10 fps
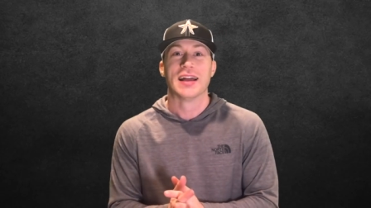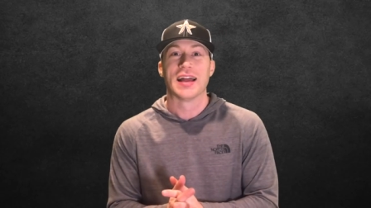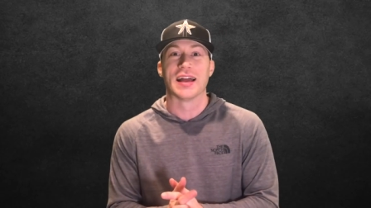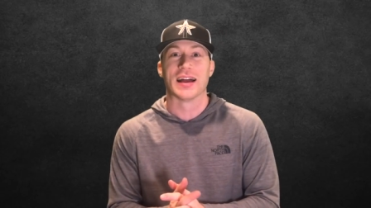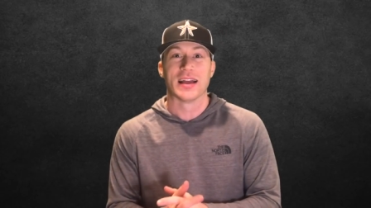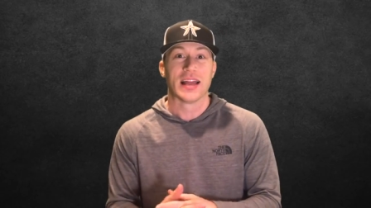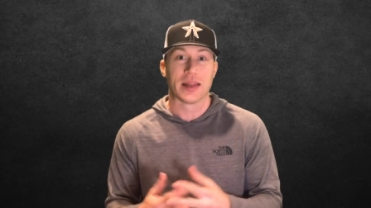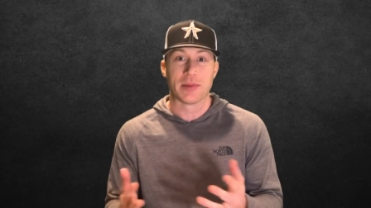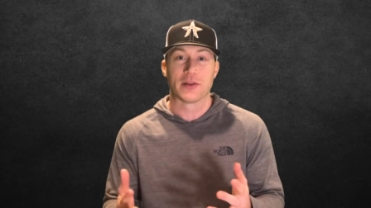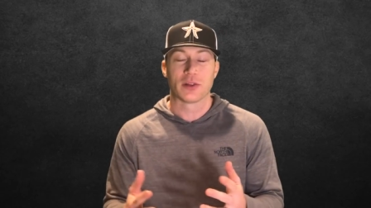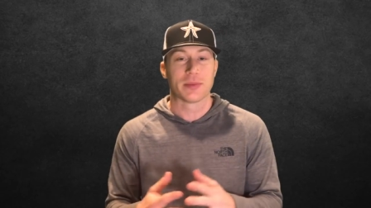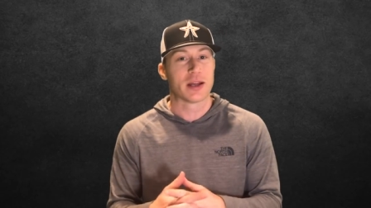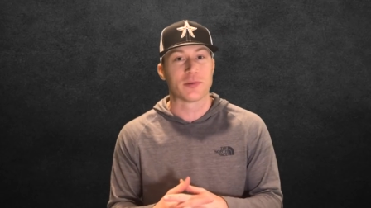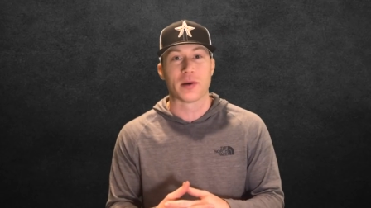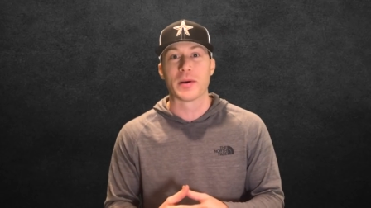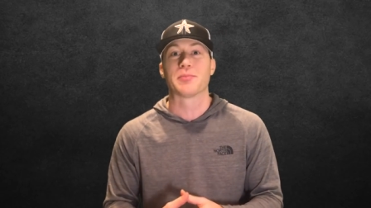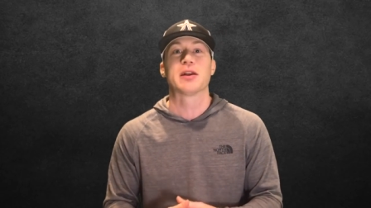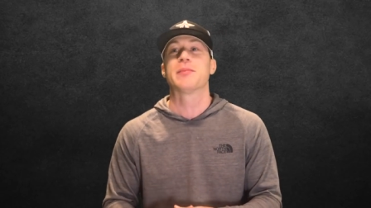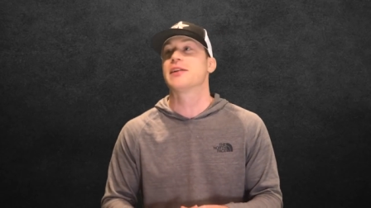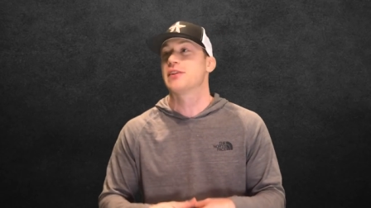and Major League Baseball, but
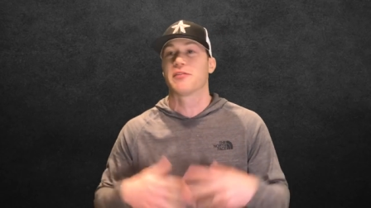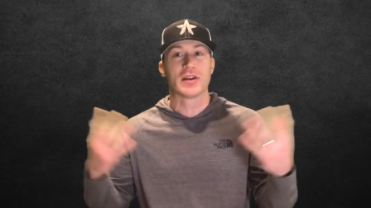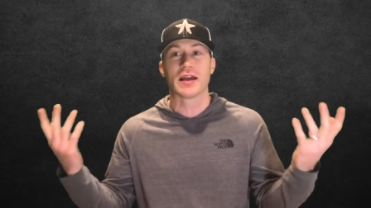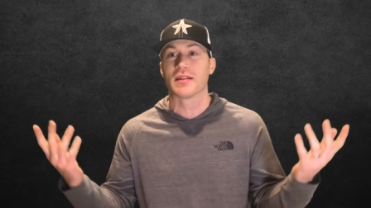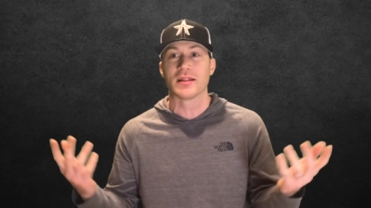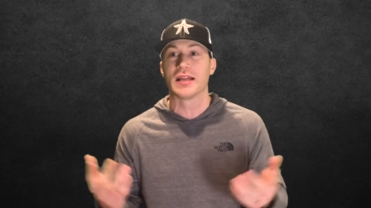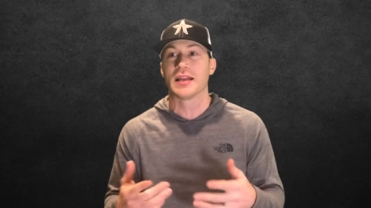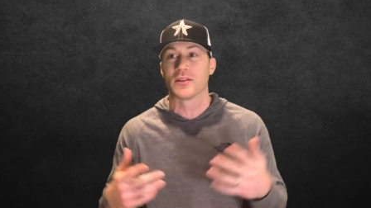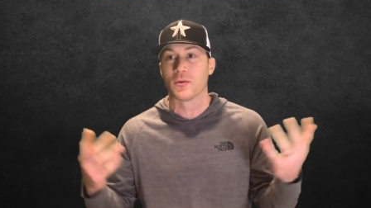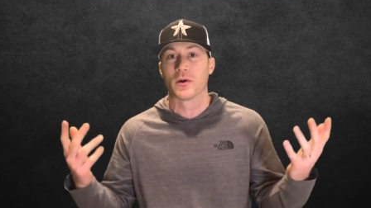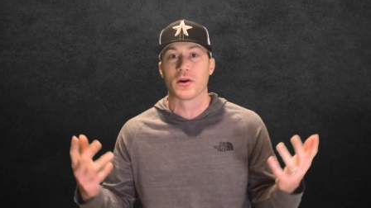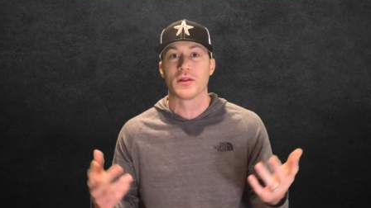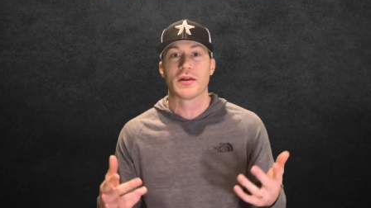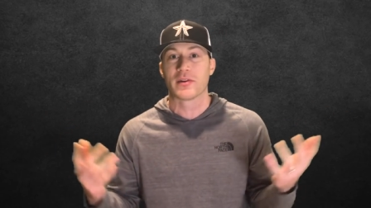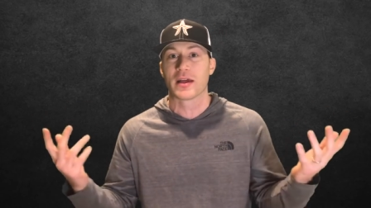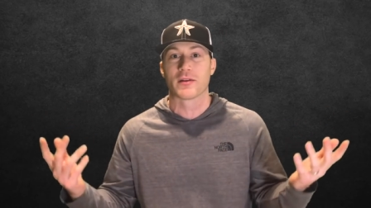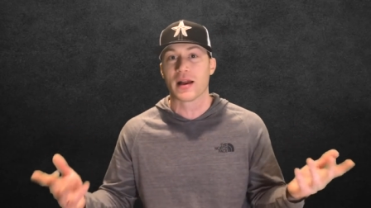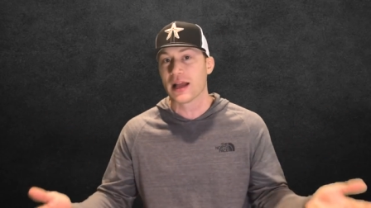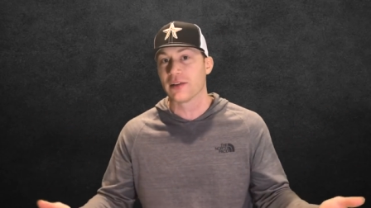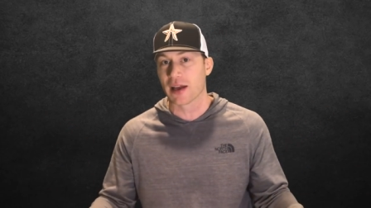pretty much every other league in the world, every other
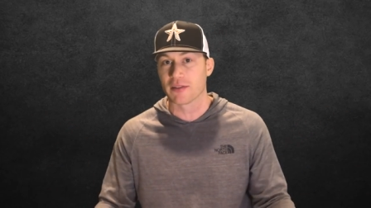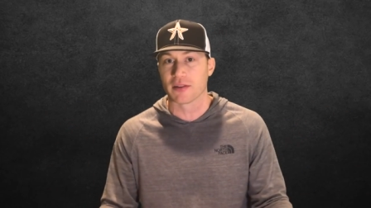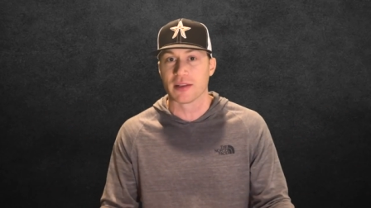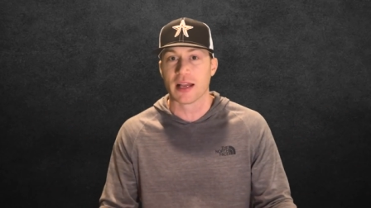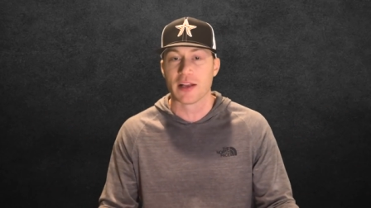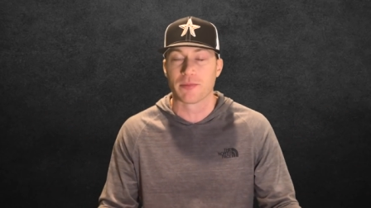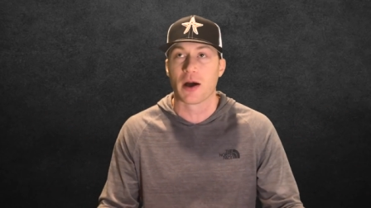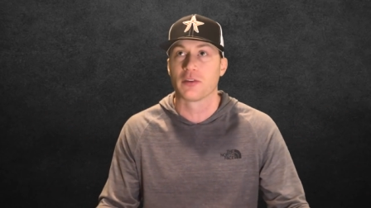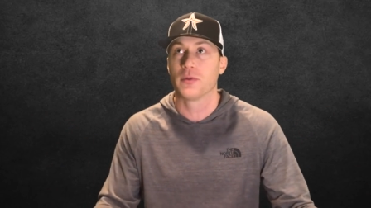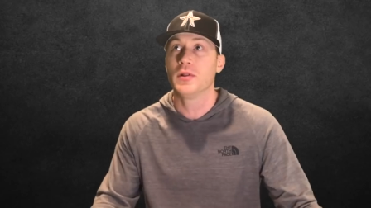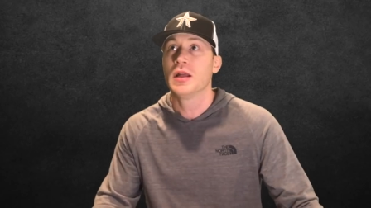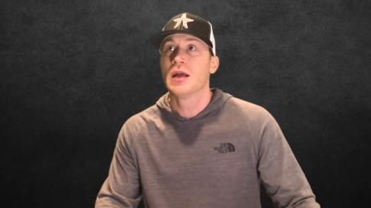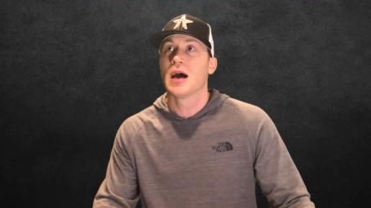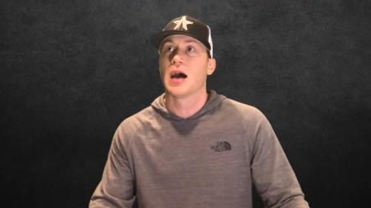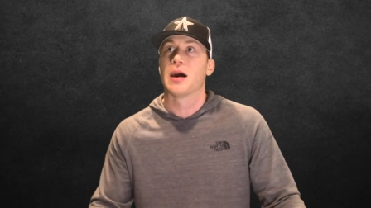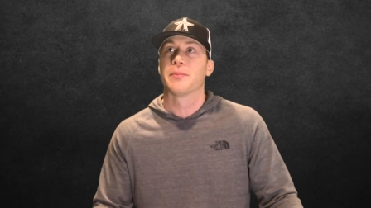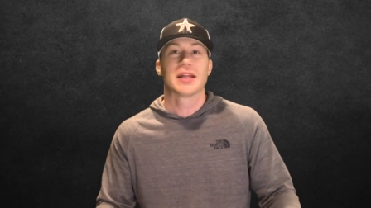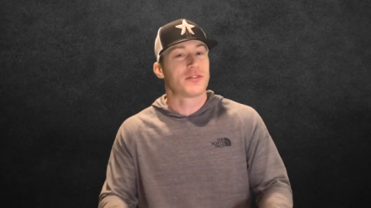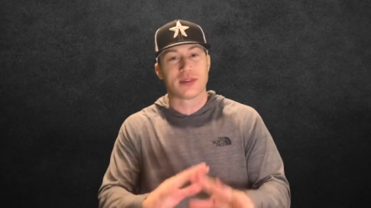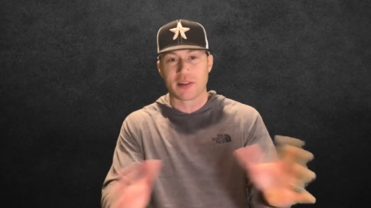age has a DH possible,
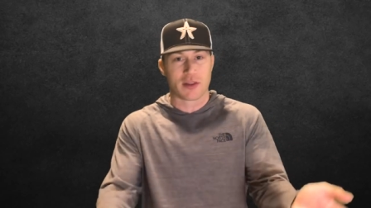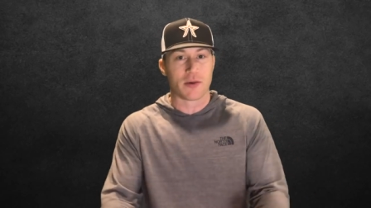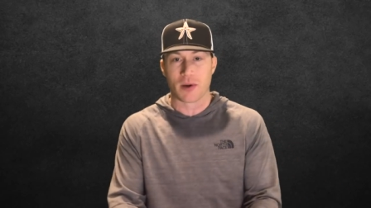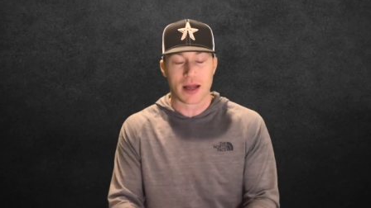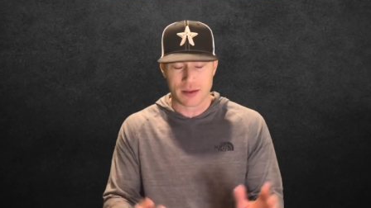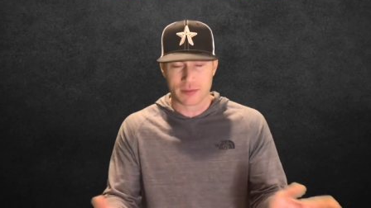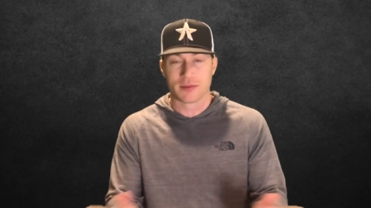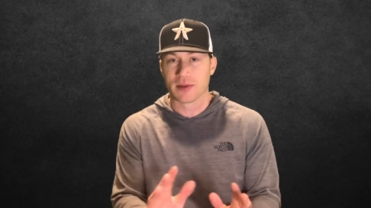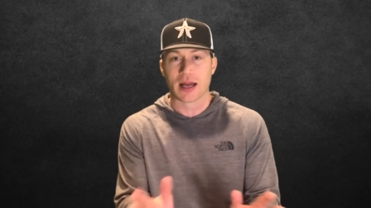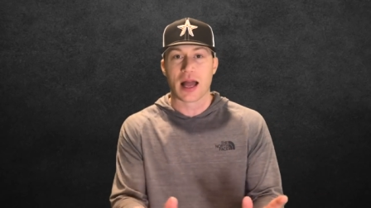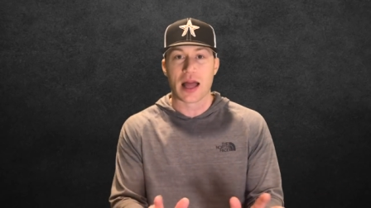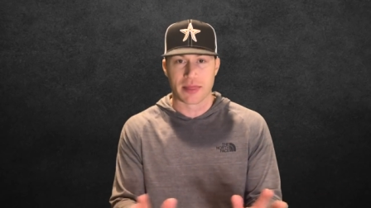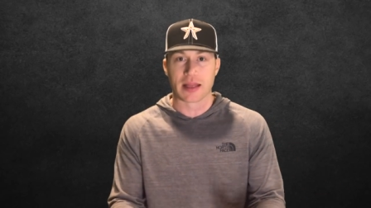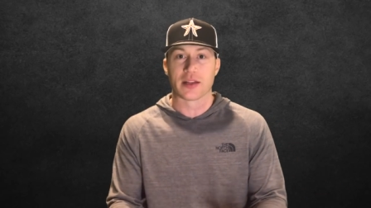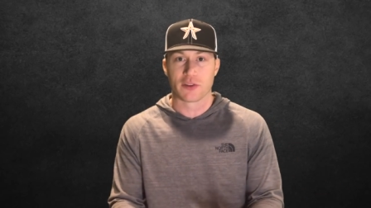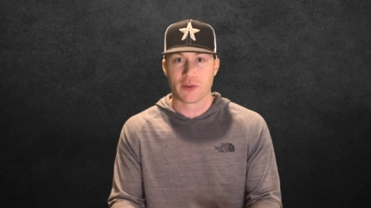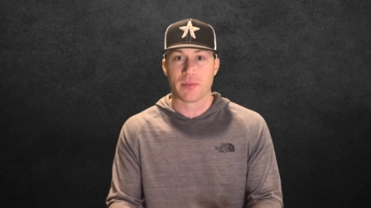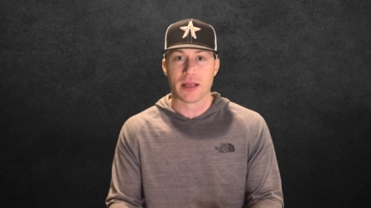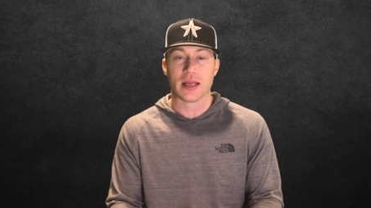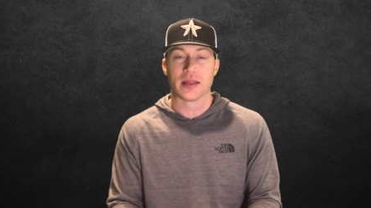but that's not why I think it should
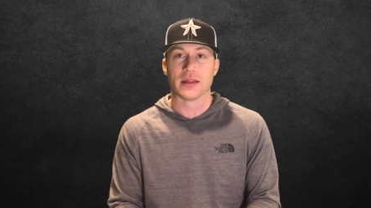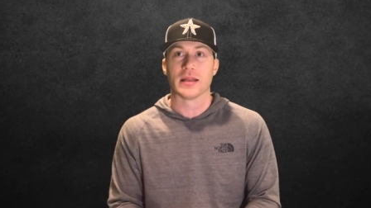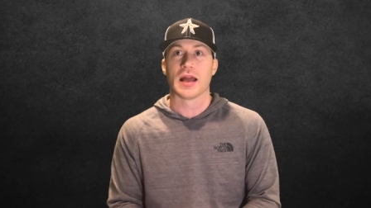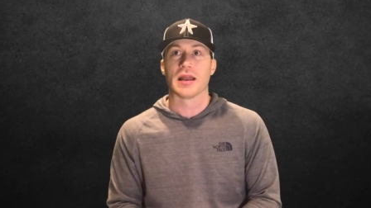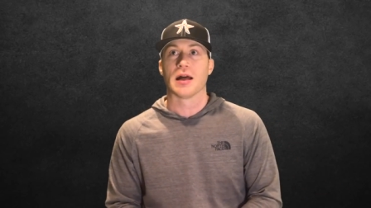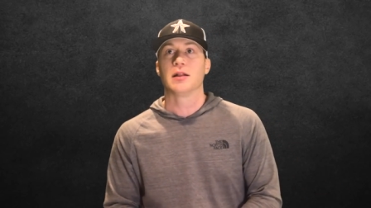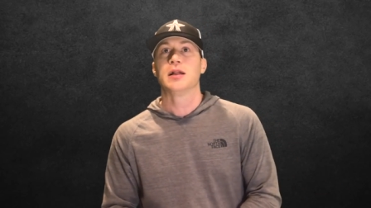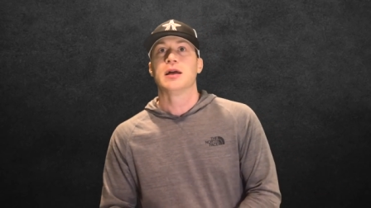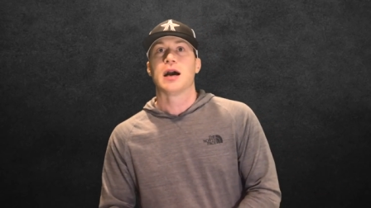be in the NL.